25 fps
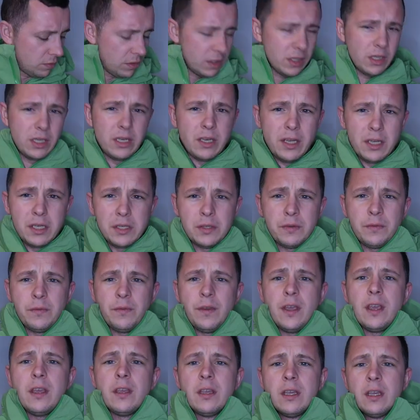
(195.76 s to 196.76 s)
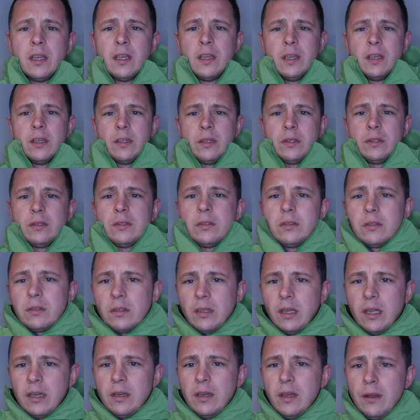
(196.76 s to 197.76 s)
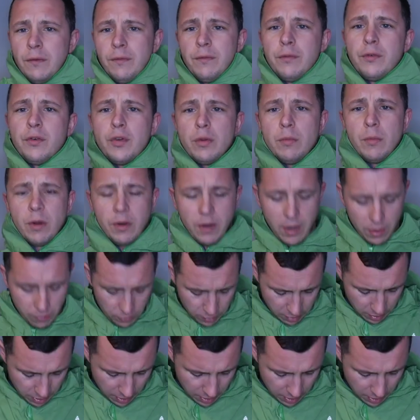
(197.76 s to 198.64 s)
really nice fit. There's enough room around